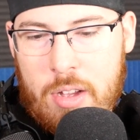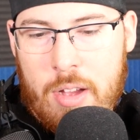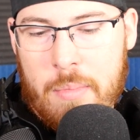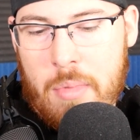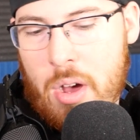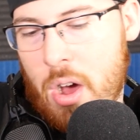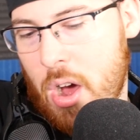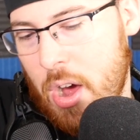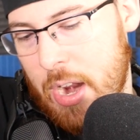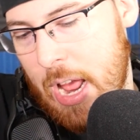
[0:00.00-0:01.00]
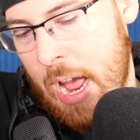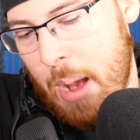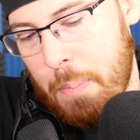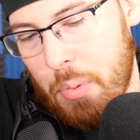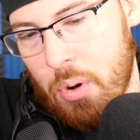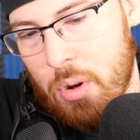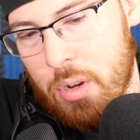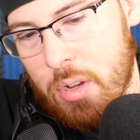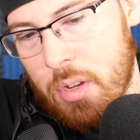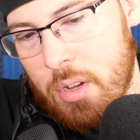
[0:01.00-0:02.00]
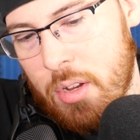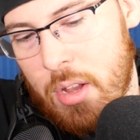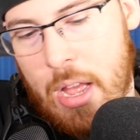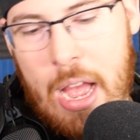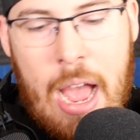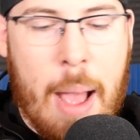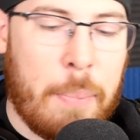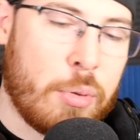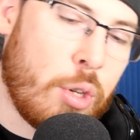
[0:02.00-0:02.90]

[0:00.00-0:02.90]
come on, Apple. Apple,